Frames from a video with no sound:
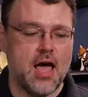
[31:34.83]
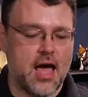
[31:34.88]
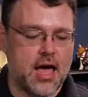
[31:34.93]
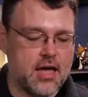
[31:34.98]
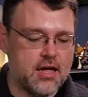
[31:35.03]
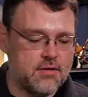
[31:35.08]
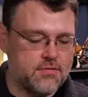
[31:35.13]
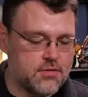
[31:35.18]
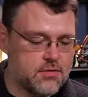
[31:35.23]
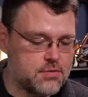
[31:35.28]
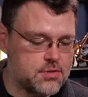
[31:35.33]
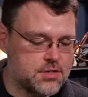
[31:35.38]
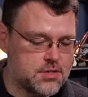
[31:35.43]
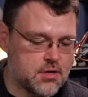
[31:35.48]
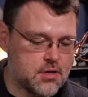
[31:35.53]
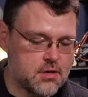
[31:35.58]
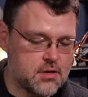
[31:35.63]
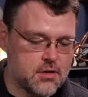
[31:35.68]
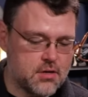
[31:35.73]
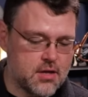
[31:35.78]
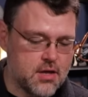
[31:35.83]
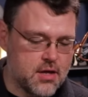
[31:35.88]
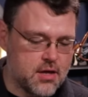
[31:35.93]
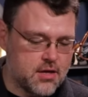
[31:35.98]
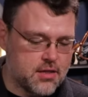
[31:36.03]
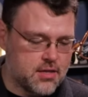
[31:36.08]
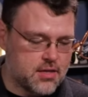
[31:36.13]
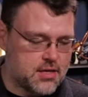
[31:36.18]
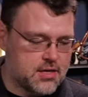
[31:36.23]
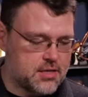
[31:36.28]
And if you install
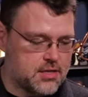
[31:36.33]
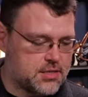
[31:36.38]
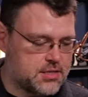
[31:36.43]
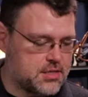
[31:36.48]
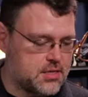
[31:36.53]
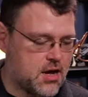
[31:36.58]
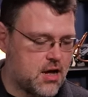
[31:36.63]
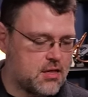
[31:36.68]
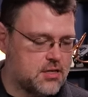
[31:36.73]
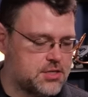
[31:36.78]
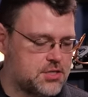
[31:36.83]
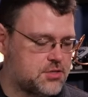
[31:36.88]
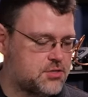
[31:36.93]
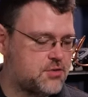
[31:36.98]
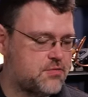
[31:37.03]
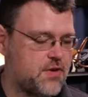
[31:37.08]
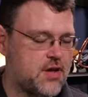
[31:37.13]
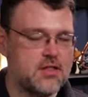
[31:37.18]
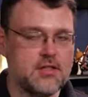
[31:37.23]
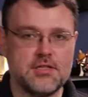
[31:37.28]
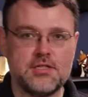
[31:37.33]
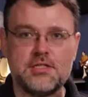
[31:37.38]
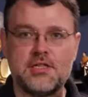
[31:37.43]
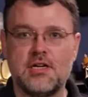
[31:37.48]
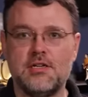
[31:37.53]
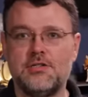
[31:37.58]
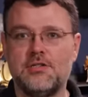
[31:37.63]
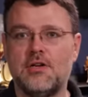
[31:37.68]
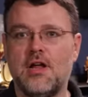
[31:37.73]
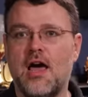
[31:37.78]
the Synology Surveillance
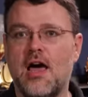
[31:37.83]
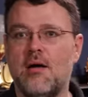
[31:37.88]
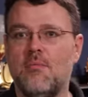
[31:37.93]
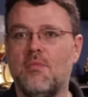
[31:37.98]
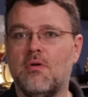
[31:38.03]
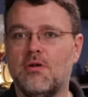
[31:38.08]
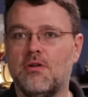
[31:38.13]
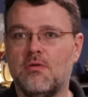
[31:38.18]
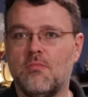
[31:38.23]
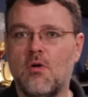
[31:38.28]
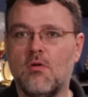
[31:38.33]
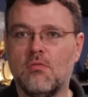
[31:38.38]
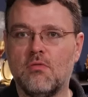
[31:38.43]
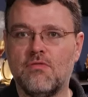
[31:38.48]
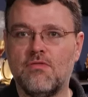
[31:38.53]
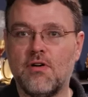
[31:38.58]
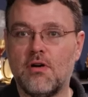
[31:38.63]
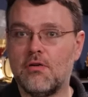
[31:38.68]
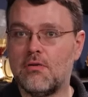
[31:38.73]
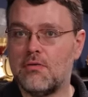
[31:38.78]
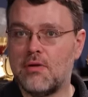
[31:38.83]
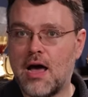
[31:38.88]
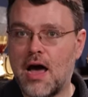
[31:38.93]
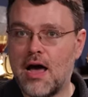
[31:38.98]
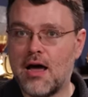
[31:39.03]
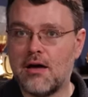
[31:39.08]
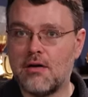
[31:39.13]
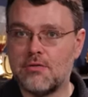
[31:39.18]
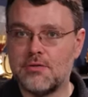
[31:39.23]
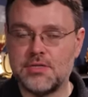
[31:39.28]
Station app on your mobile phone,
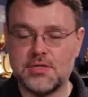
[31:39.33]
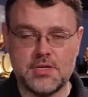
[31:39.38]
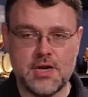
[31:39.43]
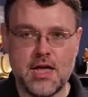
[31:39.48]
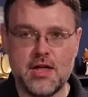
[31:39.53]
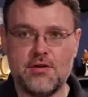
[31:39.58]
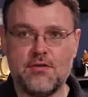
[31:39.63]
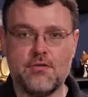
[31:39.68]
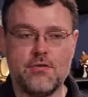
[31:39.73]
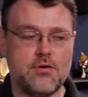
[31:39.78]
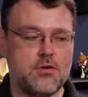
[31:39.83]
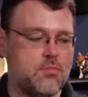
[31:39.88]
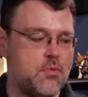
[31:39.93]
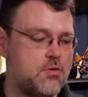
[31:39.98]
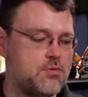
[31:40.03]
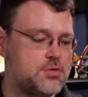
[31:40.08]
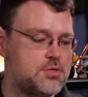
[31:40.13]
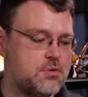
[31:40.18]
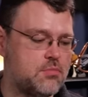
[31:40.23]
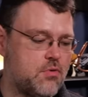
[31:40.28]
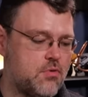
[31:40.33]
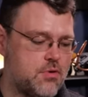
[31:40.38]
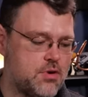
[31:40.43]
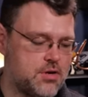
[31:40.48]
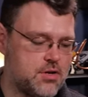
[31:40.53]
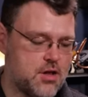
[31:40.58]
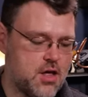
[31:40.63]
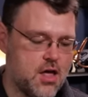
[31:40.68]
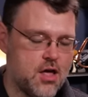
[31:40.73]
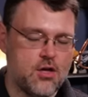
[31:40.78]
iOS and Android are both
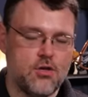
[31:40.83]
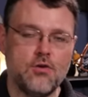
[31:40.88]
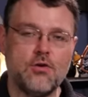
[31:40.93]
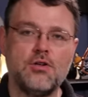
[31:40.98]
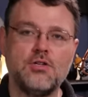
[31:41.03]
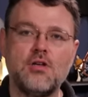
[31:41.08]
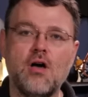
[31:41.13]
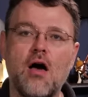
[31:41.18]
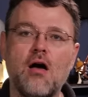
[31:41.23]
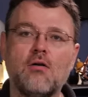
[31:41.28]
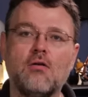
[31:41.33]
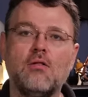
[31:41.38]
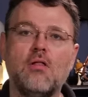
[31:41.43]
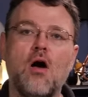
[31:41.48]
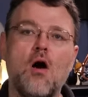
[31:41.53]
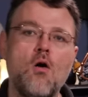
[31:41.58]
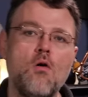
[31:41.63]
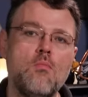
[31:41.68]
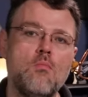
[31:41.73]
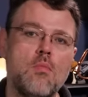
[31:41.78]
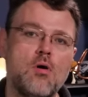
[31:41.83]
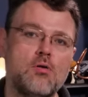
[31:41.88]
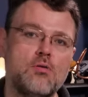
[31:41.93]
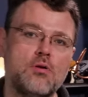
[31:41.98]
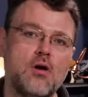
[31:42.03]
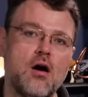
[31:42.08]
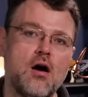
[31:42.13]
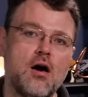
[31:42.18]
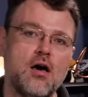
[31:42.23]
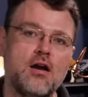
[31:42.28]
supported, you can toggle home
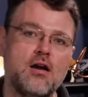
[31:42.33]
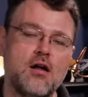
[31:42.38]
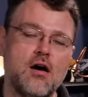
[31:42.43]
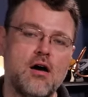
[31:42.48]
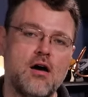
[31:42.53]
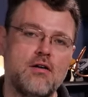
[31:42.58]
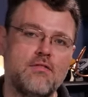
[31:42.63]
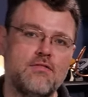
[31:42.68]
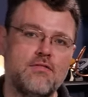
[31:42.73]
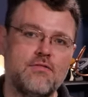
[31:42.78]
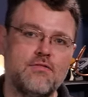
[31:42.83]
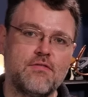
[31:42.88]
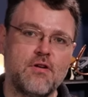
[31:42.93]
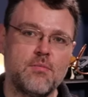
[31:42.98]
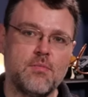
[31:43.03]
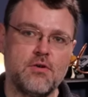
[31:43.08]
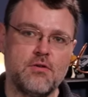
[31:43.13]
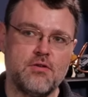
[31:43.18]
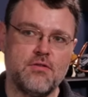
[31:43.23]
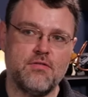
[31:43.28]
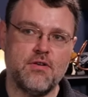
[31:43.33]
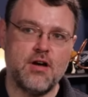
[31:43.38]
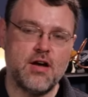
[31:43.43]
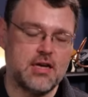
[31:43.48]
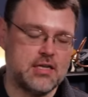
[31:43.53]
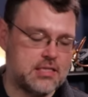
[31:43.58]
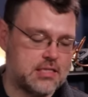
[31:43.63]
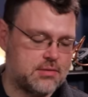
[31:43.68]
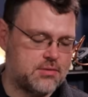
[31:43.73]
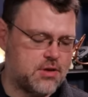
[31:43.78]
mode on and off from your
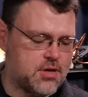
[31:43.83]
device.